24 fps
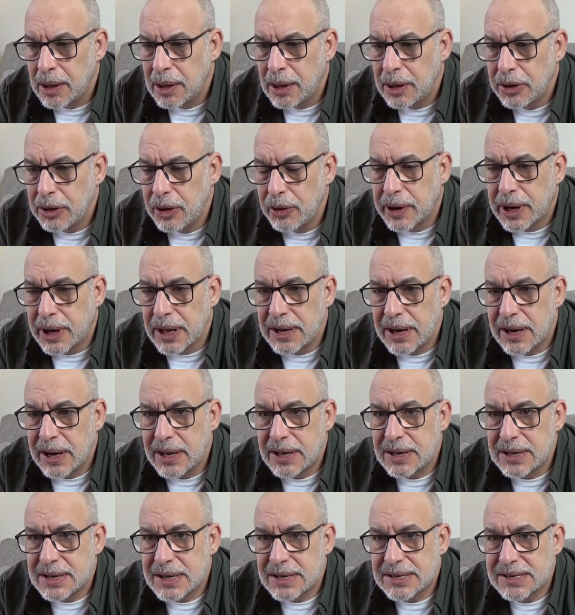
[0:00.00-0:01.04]
you can
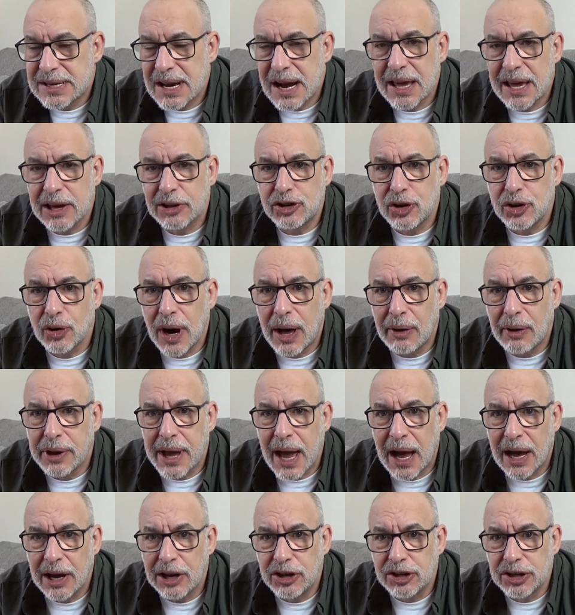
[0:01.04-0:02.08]
select your
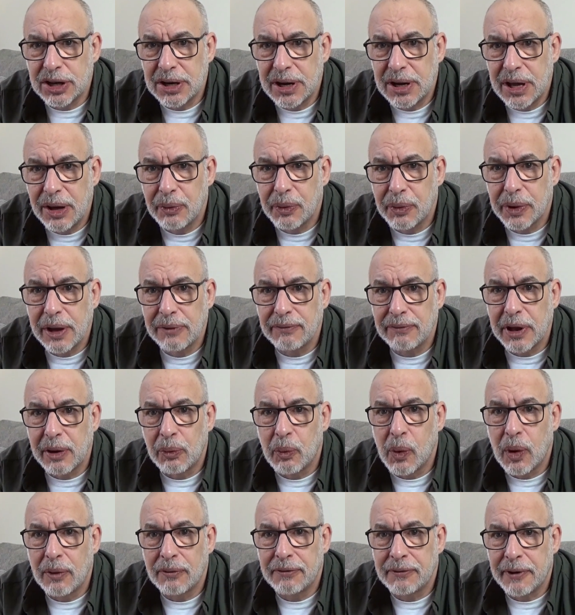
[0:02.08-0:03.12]
location. It will give you the
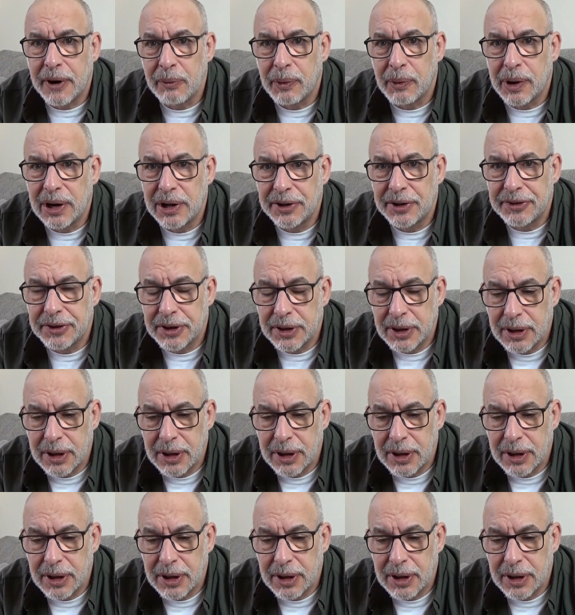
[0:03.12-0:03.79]
What 3 Words.